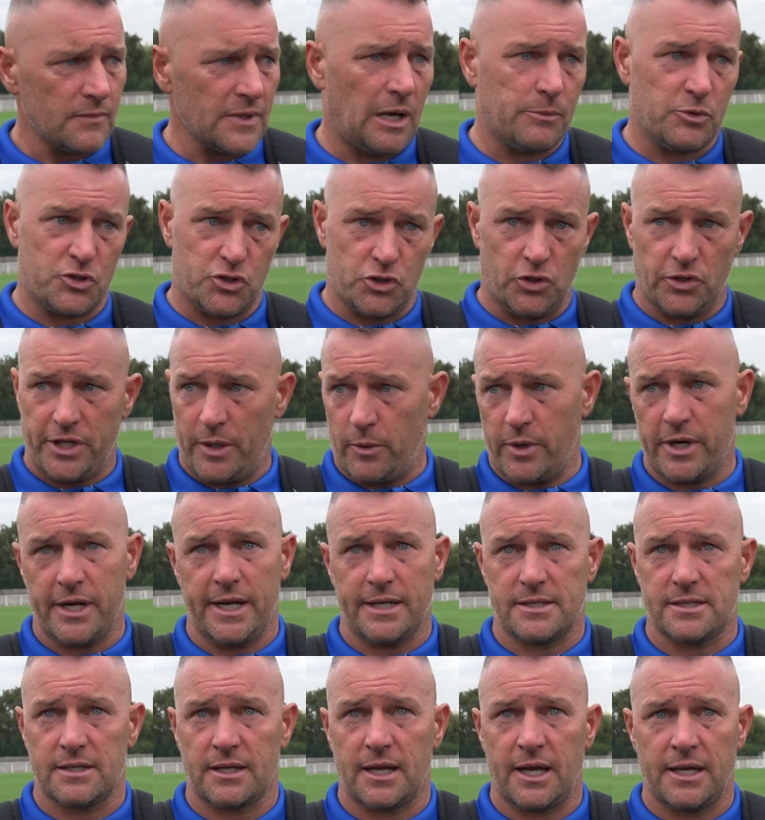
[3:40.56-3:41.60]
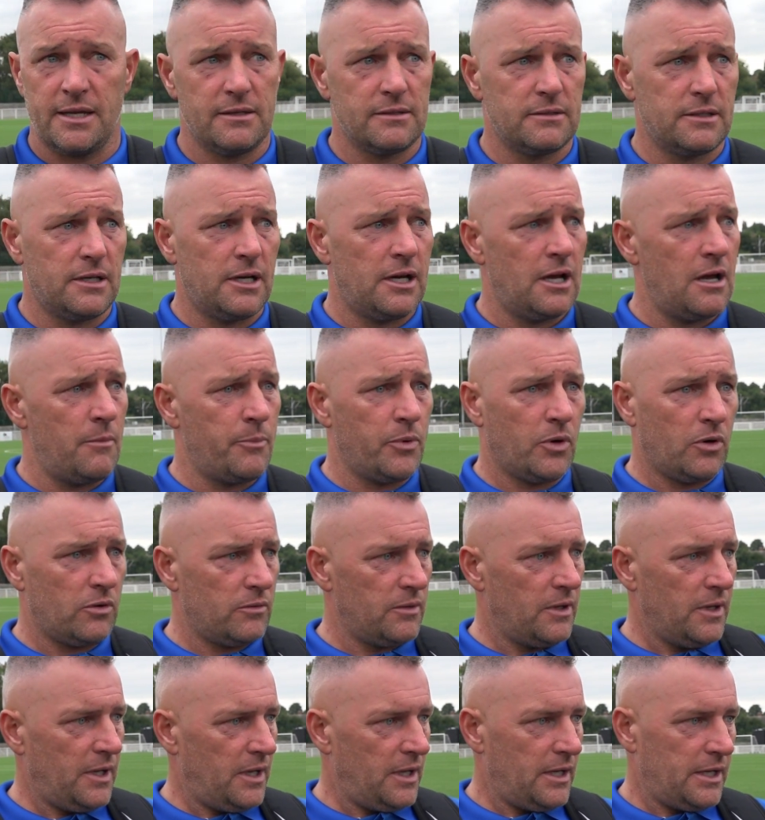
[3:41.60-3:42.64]
I'm sure they were here today, but
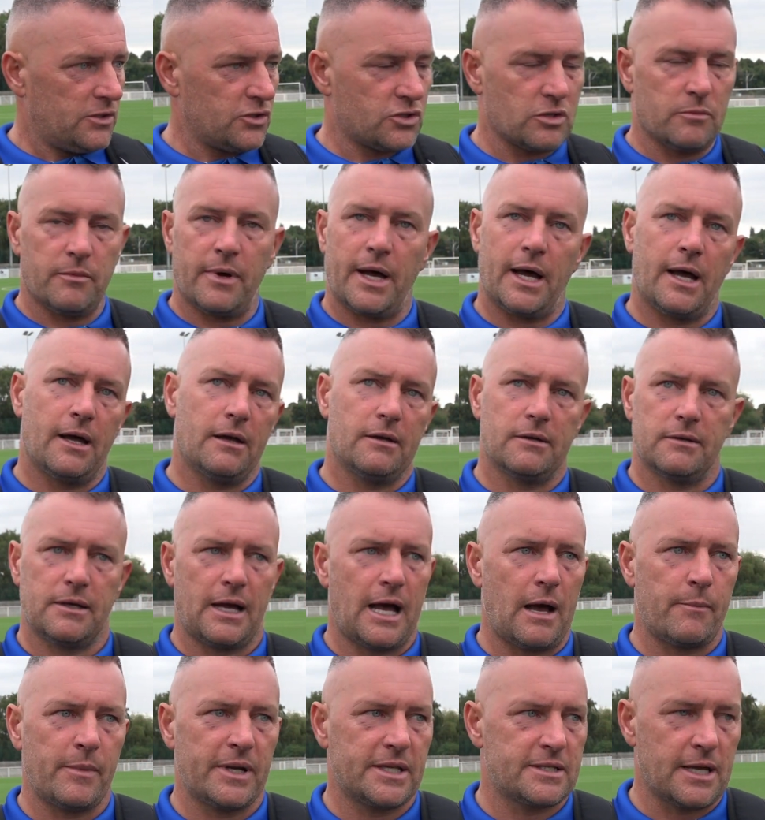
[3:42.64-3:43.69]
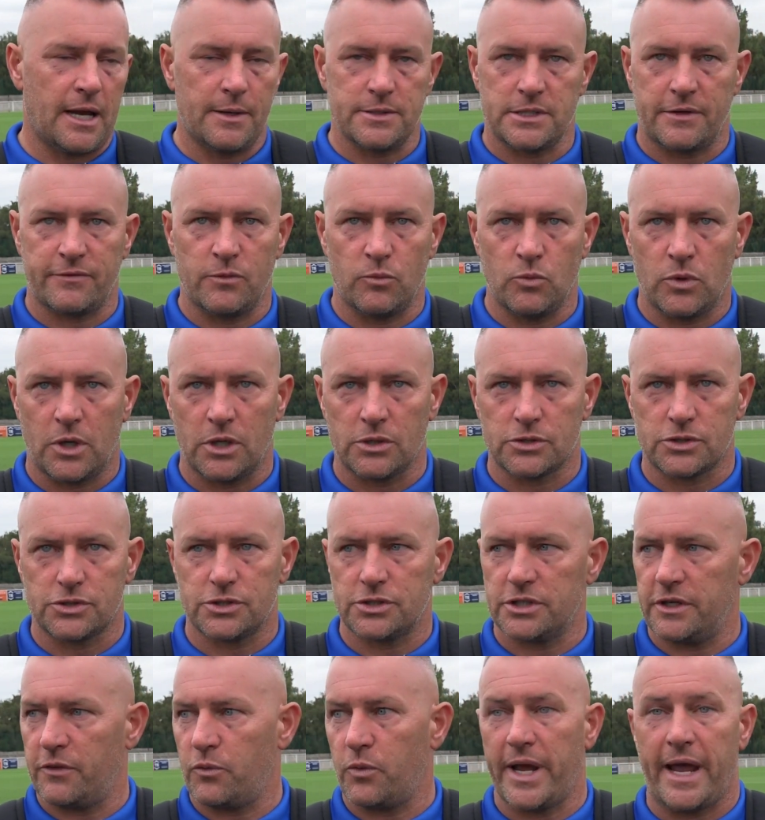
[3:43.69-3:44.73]
doesn't matter how many times you have them
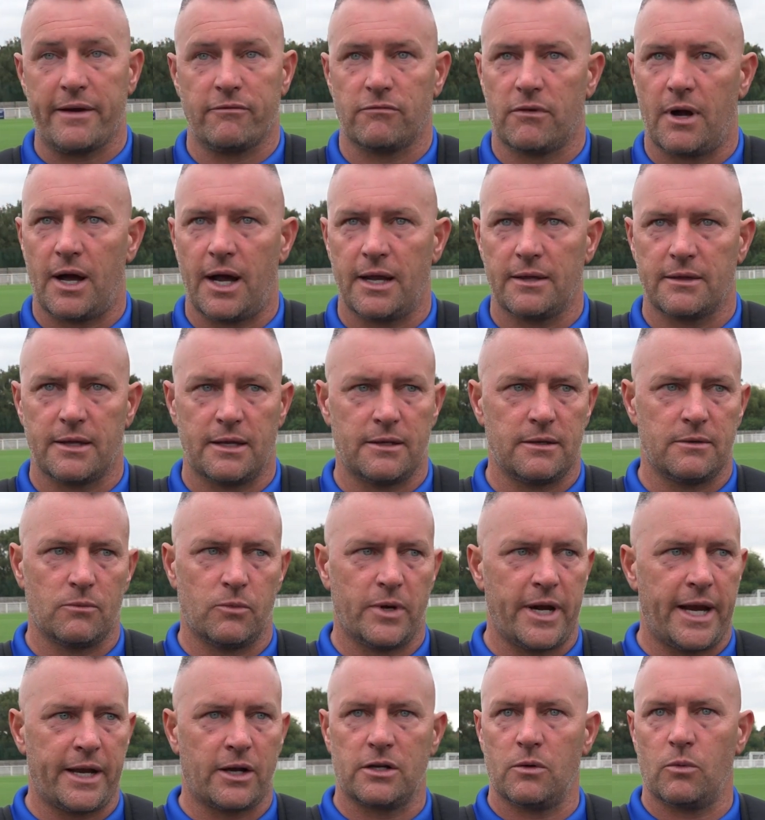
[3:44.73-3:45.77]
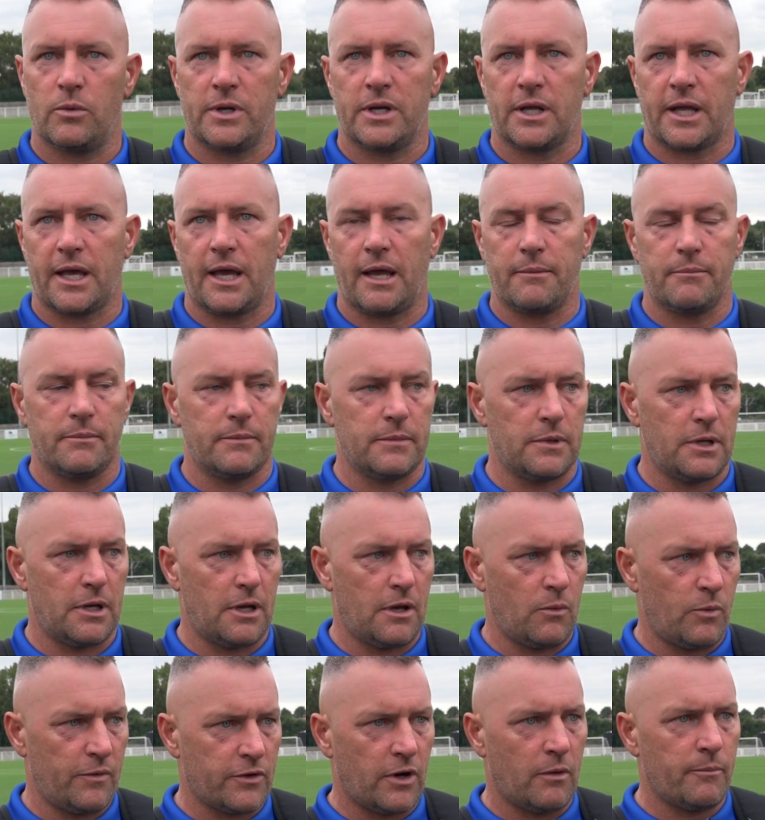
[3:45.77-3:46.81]
watch. If we ain't right, then we ain't going to win the game.
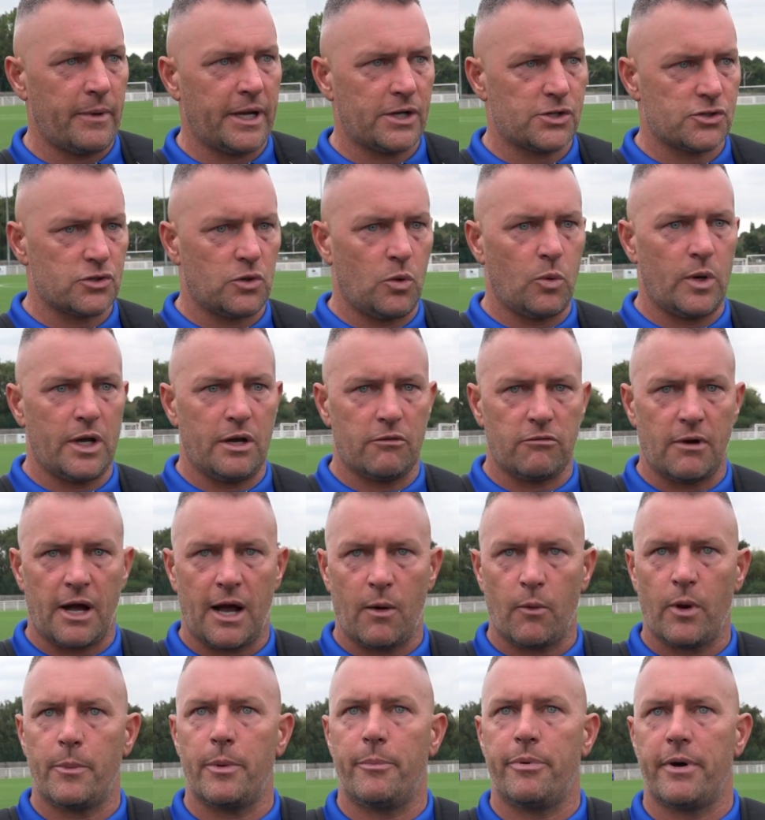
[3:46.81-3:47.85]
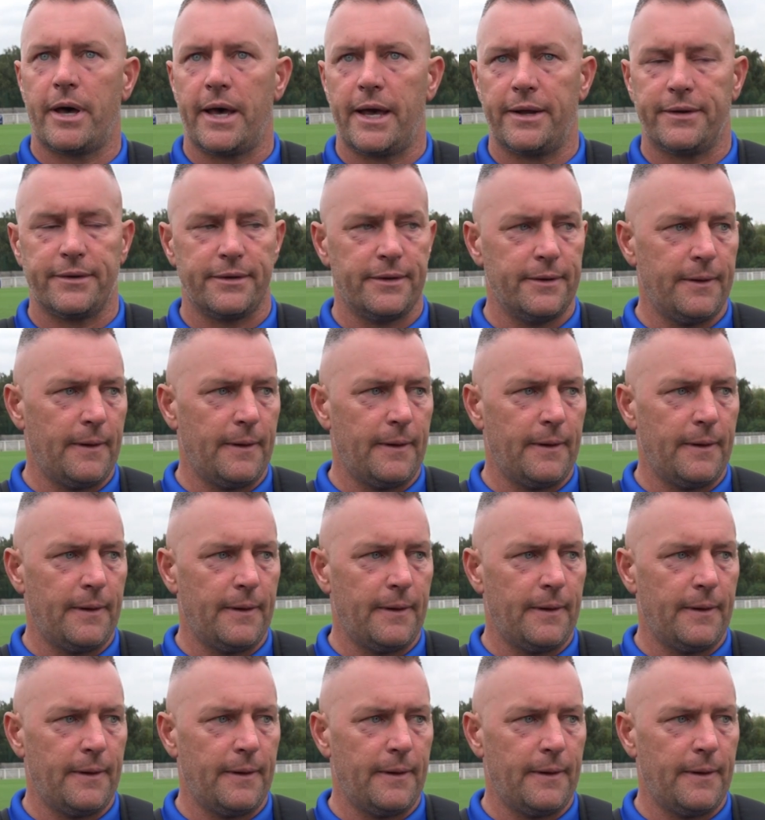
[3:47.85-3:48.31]
We've got to make sure we're right, we're prepared.